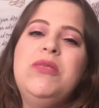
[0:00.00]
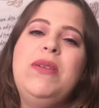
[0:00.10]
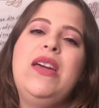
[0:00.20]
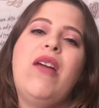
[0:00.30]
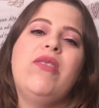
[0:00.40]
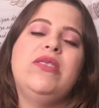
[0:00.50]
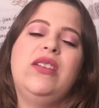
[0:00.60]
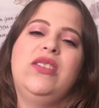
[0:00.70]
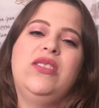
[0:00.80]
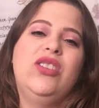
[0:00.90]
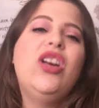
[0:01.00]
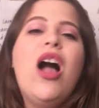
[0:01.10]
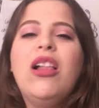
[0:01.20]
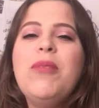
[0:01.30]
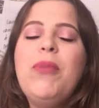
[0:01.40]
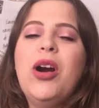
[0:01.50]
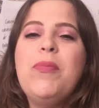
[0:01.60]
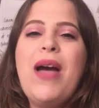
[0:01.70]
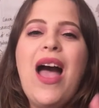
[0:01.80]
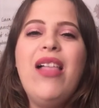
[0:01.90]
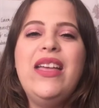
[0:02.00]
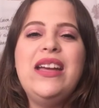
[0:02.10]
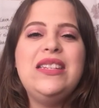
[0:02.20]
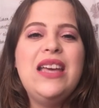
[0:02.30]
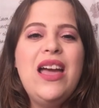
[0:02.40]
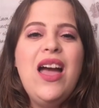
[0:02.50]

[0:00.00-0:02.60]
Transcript: to be ever since the chocolate bar palette.